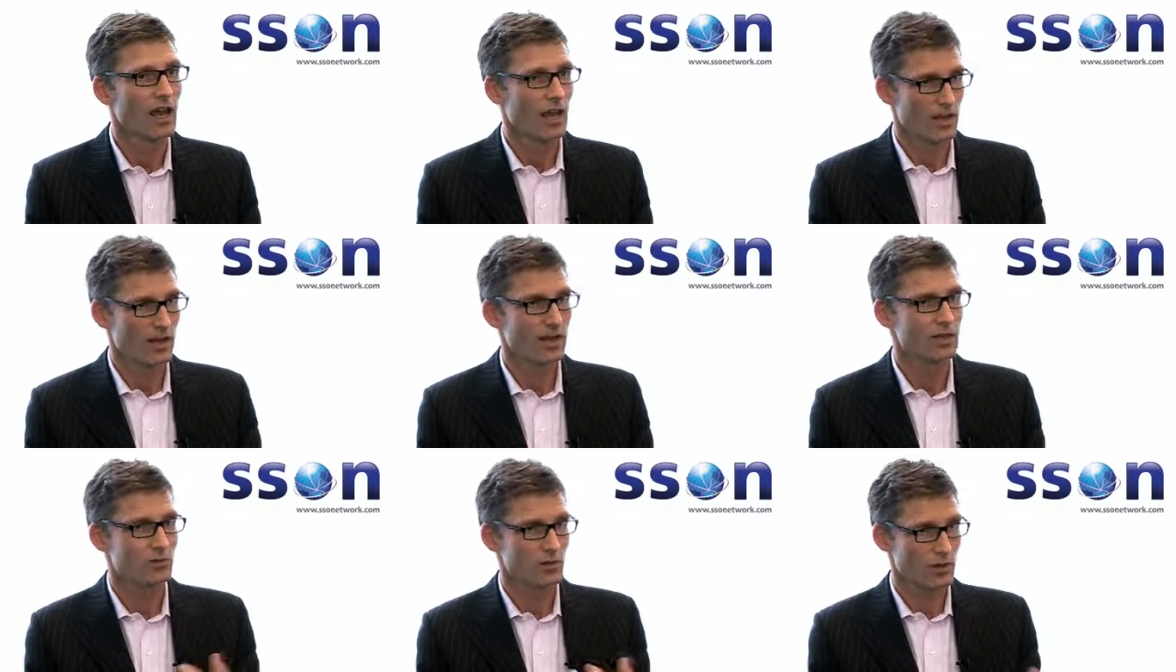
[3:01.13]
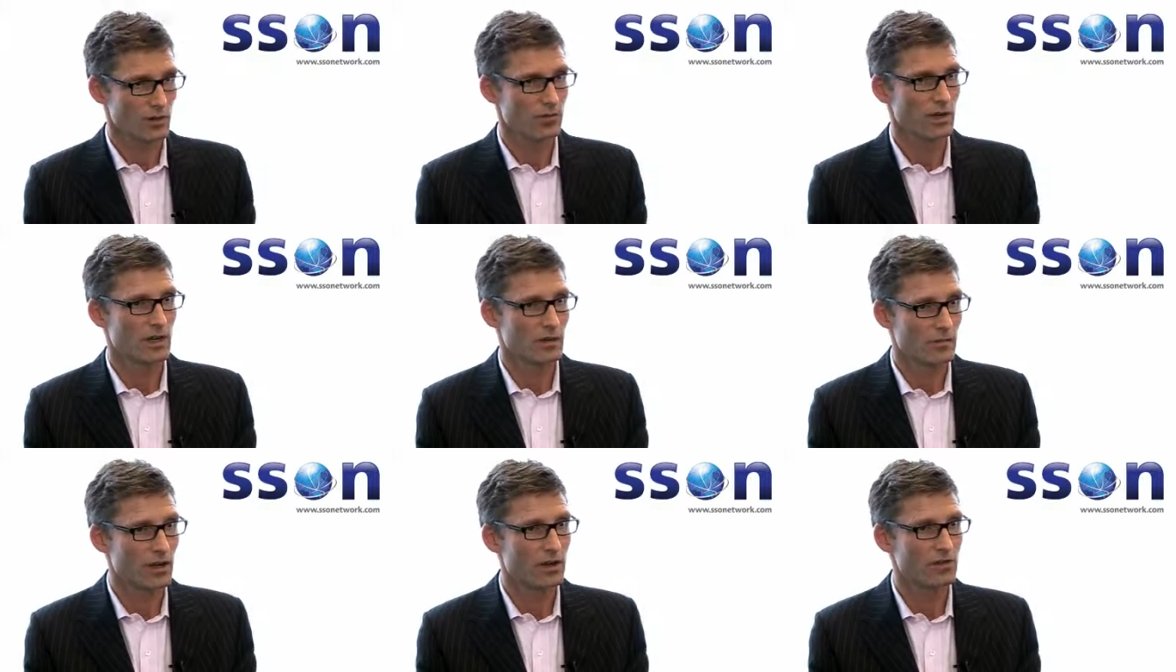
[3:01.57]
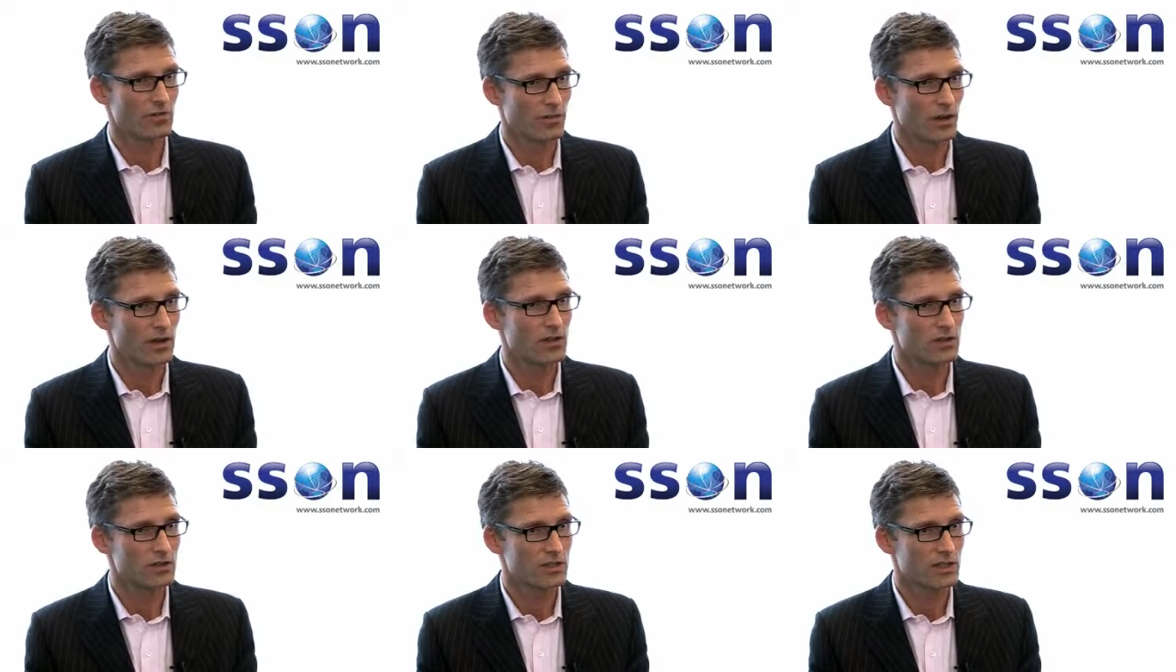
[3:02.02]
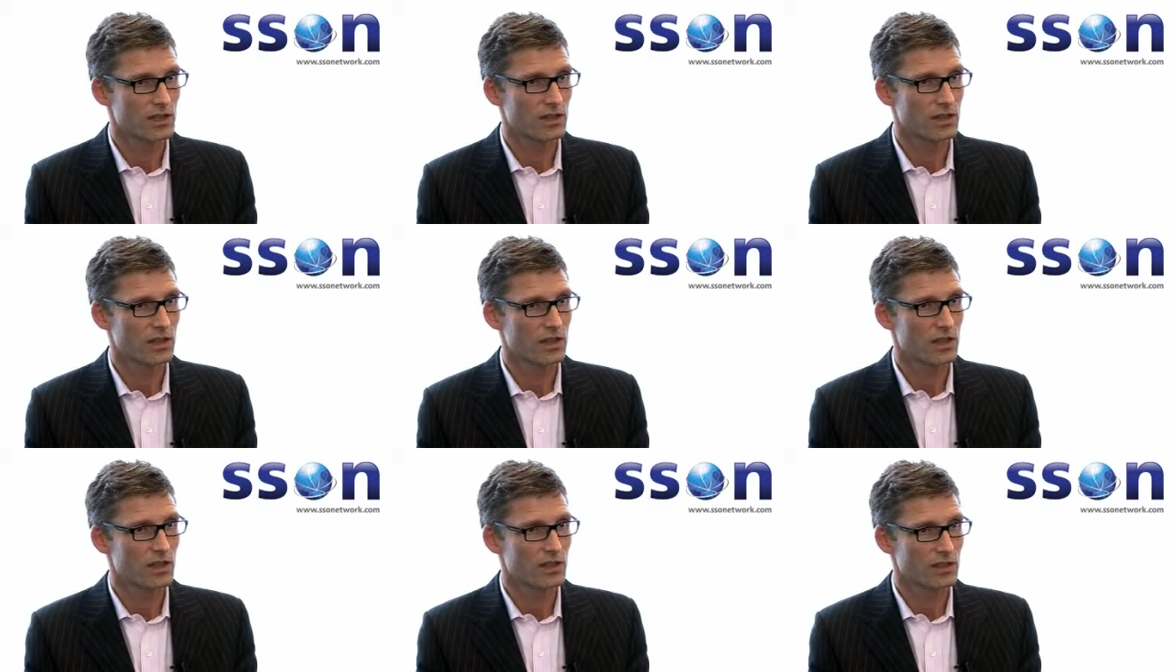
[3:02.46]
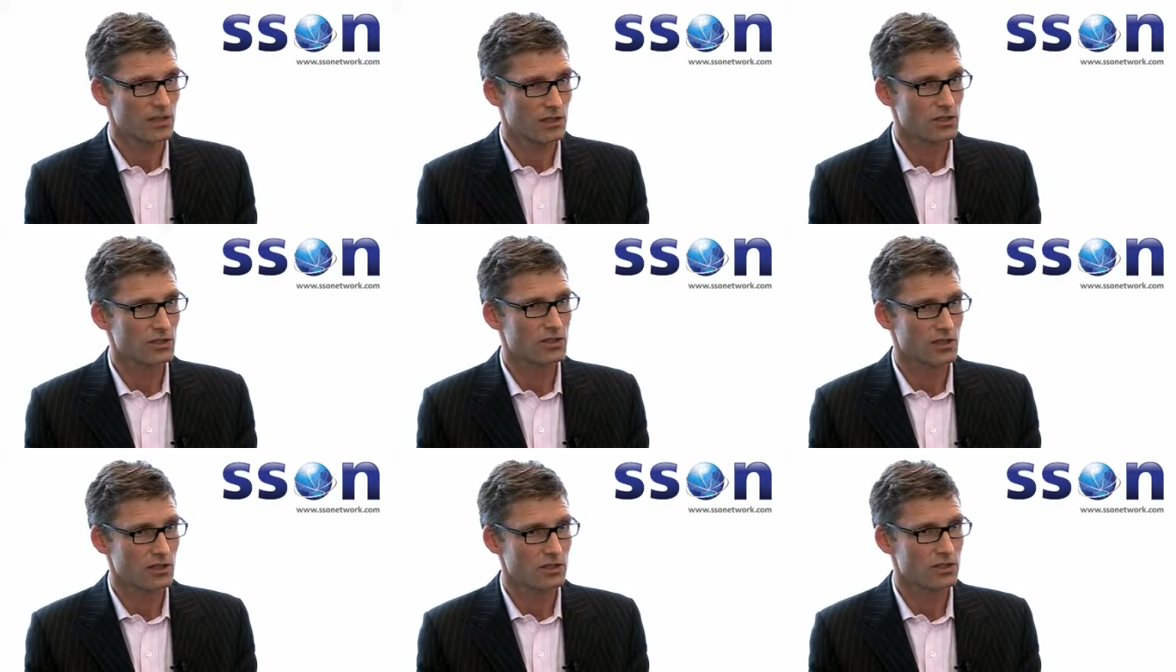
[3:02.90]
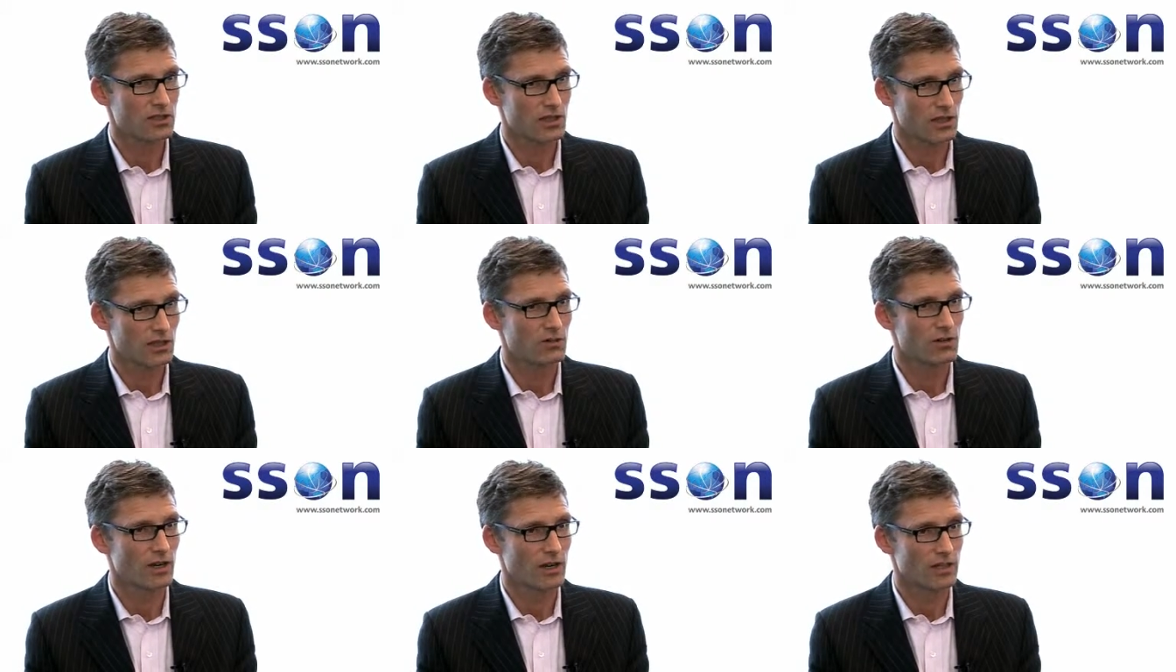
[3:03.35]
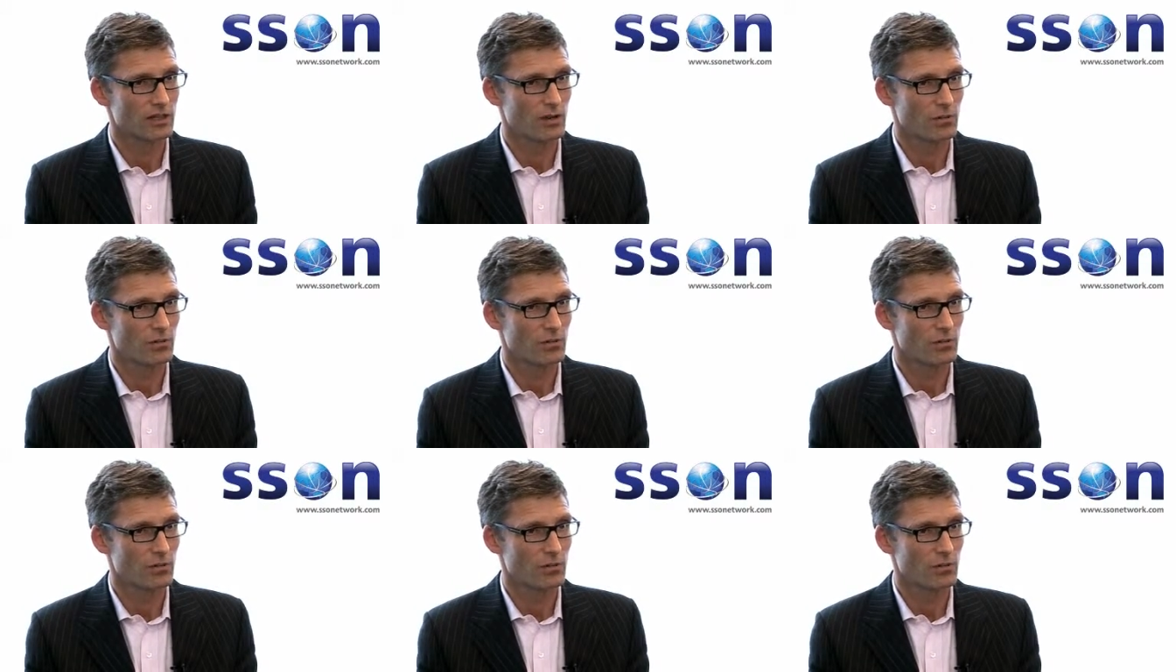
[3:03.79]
And that's what I mean about focusing the discussion in the right